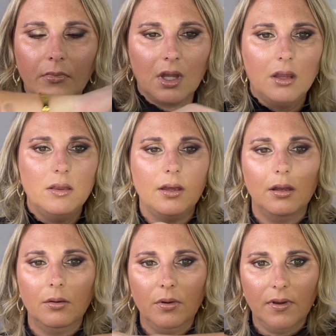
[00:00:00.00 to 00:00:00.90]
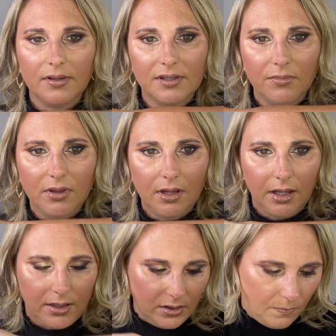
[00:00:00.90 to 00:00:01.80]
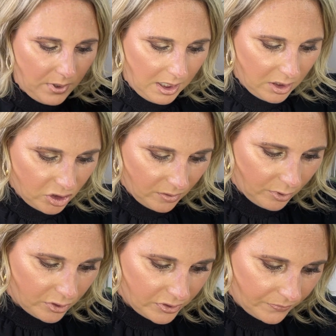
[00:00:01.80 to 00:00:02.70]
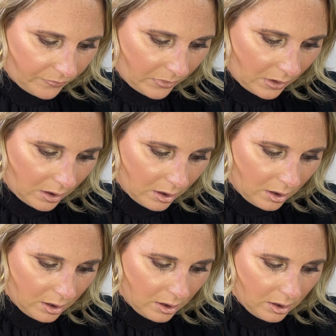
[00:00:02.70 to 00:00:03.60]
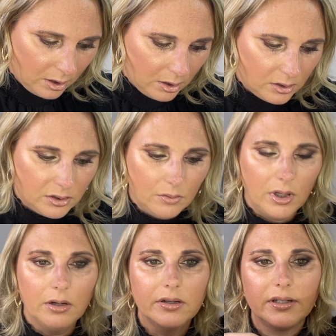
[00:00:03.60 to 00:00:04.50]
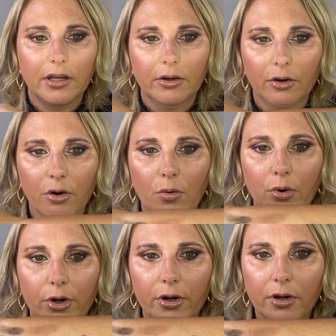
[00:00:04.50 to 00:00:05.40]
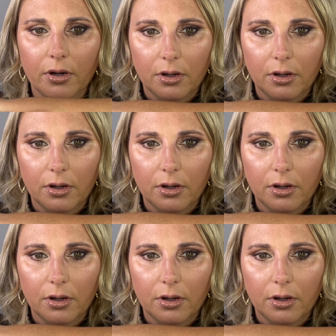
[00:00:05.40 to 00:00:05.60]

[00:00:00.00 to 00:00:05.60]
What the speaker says: And then we got some like pink shimmers. So here is Inner Corner.